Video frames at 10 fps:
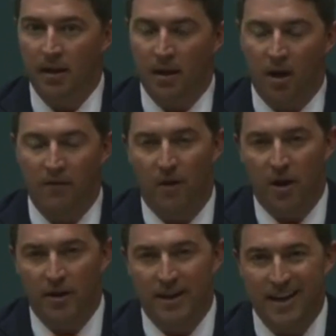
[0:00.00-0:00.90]
I find
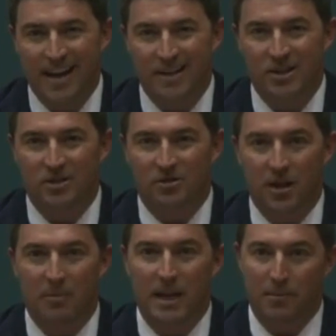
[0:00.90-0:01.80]
it
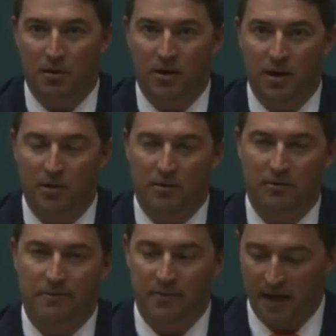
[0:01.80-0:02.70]
extremely hypocritical,
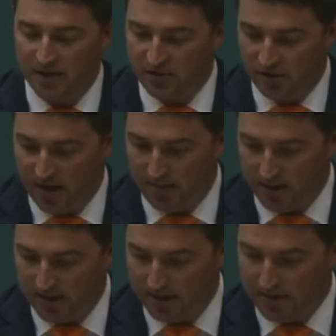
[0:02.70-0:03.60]
extremely,
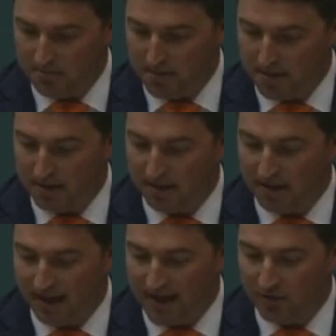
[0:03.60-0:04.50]
that the
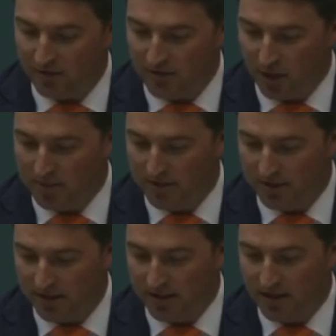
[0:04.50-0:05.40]
leader of the
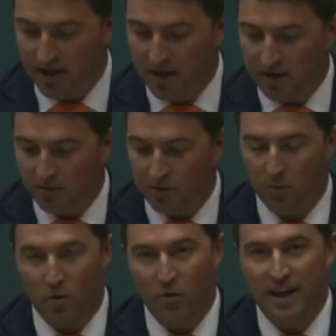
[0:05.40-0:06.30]
opposition would
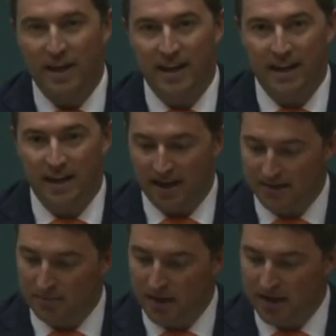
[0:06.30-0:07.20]
walk in here and
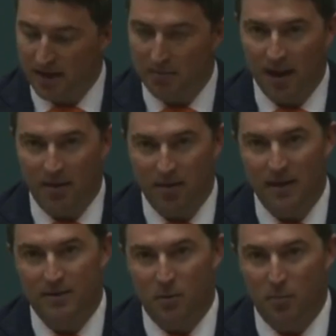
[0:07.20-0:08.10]
speak about
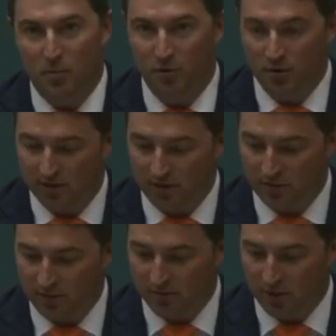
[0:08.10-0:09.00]
things that were proven to
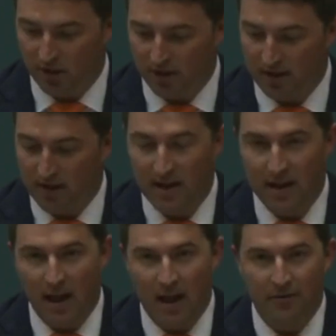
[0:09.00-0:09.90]
have worked
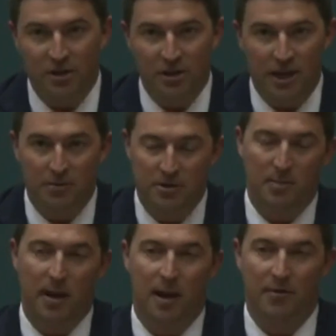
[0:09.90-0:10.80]
after she was a
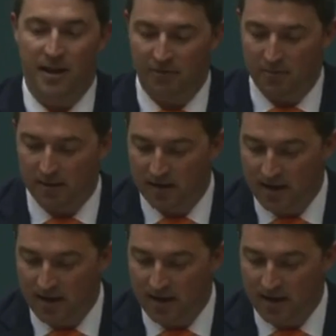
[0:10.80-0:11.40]
part of a government